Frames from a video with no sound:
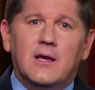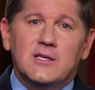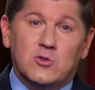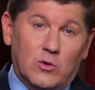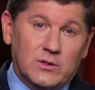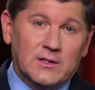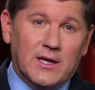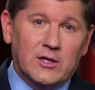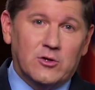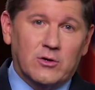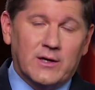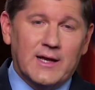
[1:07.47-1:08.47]
is going to
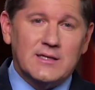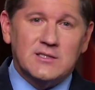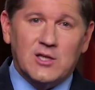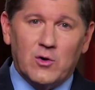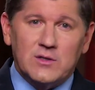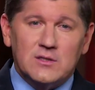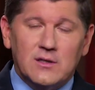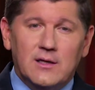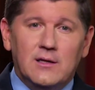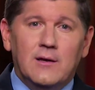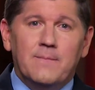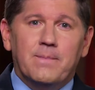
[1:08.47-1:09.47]
take your case
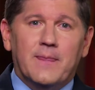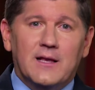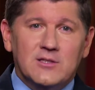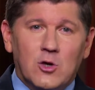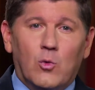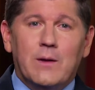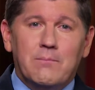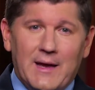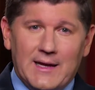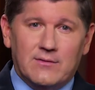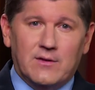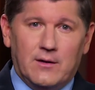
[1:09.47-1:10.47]
seriously until we
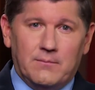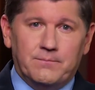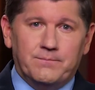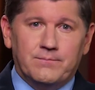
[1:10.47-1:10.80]
make them.